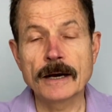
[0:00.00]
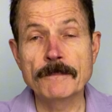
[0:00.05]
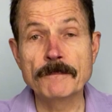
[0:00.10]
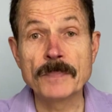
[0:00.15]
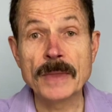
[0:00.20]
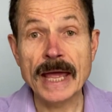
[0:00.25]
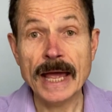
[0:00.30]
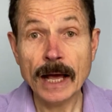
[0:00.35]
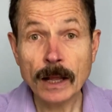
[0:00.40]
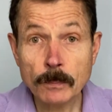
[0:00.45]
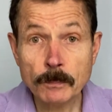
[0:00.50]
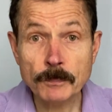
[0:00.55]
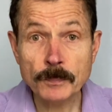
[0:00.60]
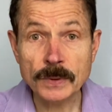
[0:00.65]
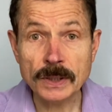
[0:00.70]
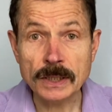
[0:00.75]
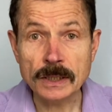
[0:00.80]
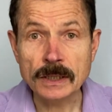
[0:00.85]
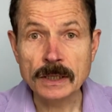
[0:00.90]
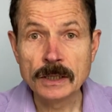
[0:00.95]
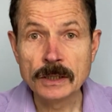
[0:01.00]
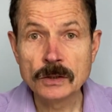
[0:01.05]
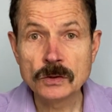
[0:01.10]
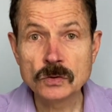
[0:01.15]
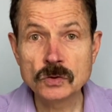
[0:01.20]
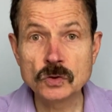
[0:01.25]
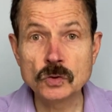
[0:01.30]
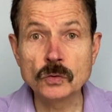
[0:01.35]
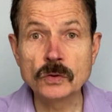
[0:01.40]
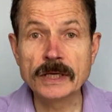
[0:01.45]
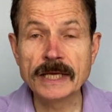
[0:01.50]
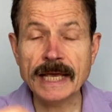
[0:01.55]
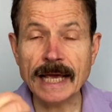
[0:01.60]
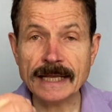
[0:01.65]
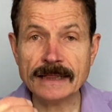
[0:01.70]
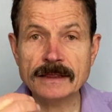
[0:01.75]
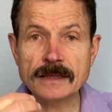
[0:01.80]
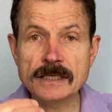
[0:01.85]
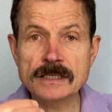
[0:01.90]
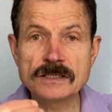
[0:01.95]
help me to
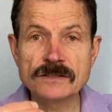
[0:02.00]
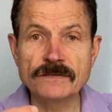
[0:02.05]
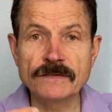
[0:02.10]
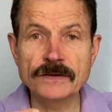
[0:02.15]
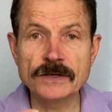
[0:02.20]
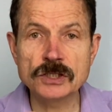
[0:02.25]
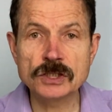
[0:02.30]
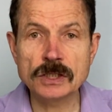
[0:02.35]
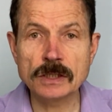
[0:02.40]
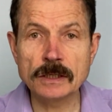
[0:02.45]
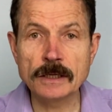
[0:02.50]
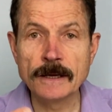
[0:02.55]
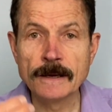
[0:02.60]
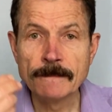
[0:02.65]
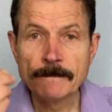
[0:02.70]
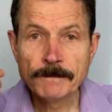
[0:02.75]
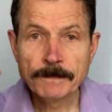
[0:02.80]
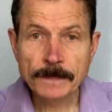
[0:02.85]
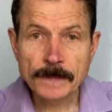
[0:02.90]
get this vision